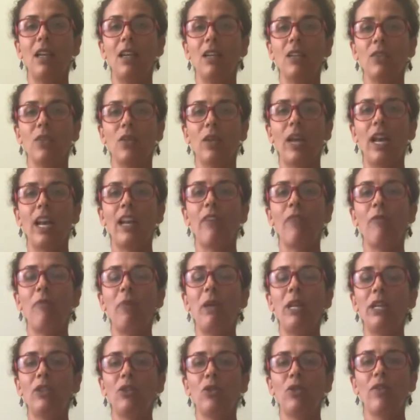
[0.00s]
So kind of
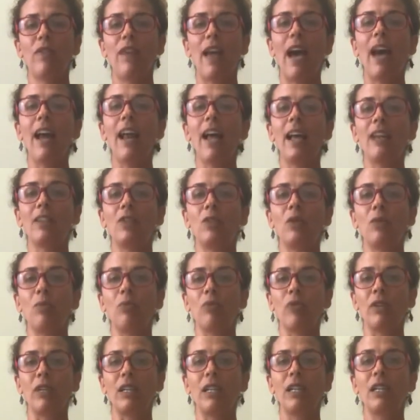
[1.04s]
picture that as you
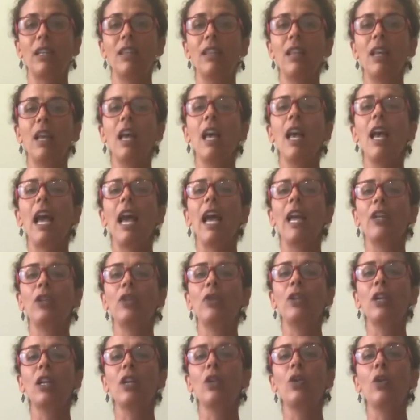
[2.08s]
breathe. And you
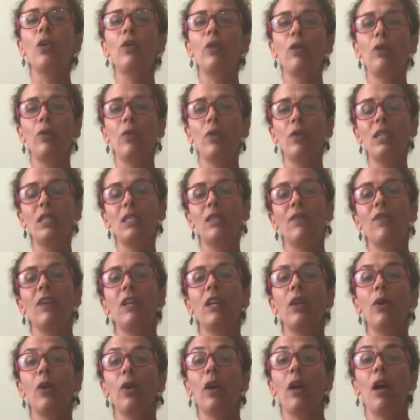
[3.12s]
can go through this
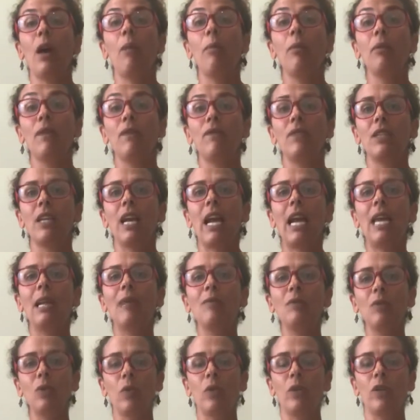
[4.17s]
video a couple of
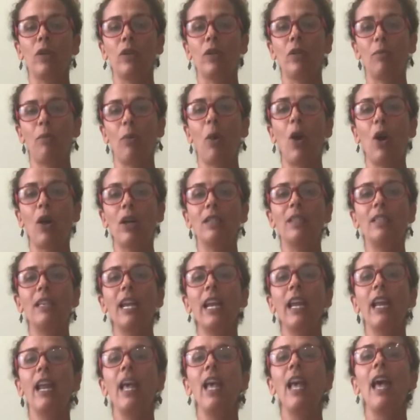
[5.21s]
times or pause
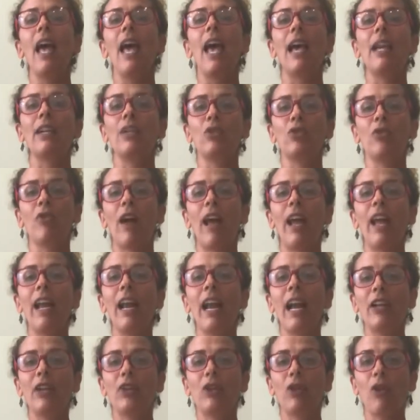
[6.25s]
it and try it
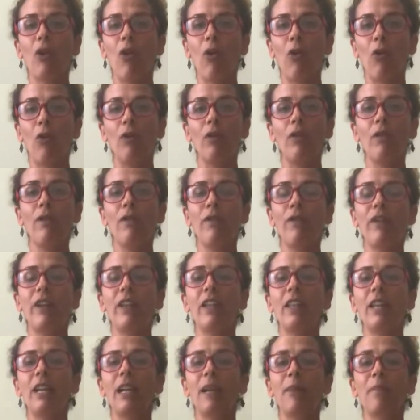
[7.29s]
on your own,
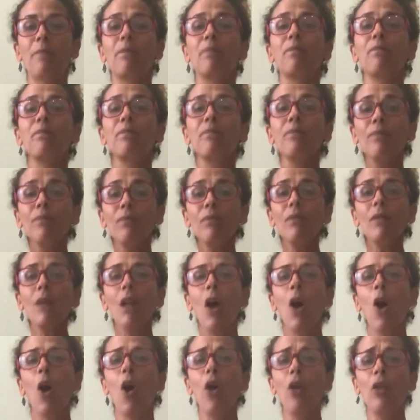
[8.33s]
feeling
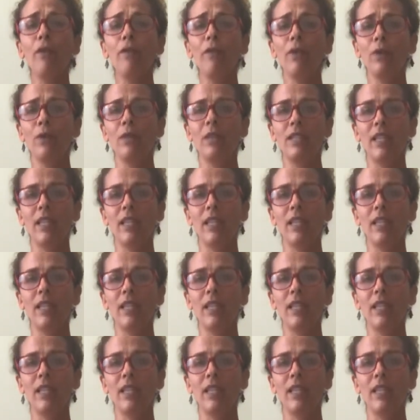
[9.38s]
all of those